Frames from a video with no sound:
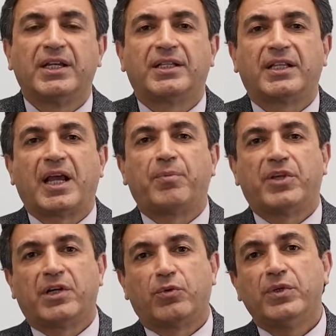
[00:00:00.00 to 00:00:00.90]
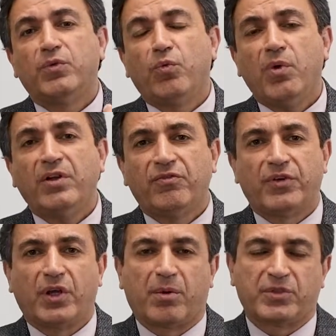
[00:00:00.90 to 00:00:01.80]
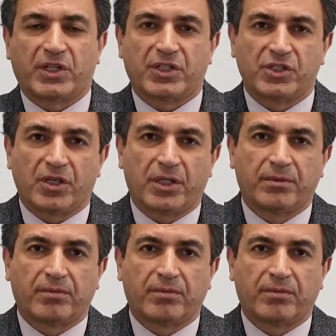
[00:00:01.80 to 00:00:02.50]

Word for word: that appear with one free object design.